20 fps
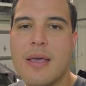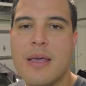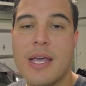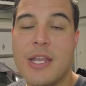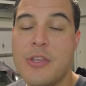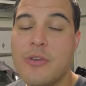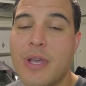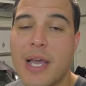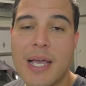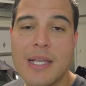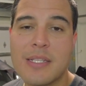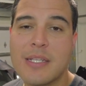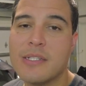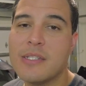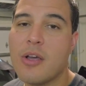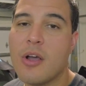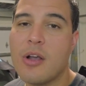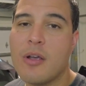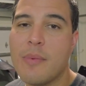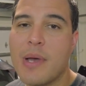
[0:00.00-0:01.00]
And you guys can
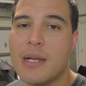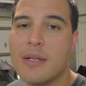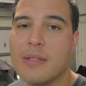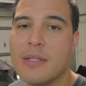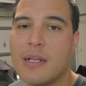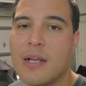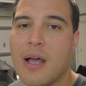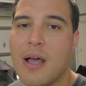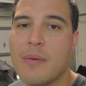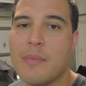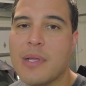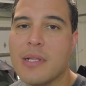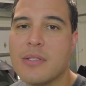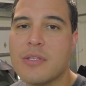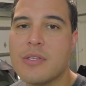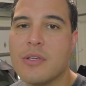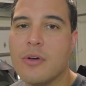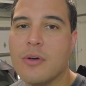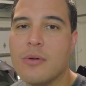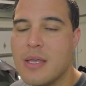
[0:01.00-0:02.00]
talk about it in the comments.
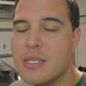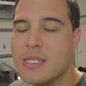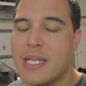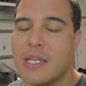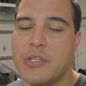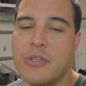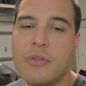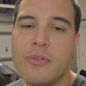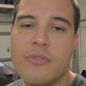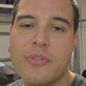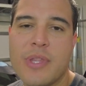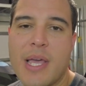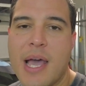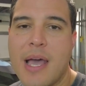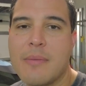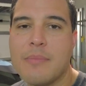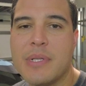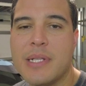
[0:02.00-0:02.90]
So stay tuned for that.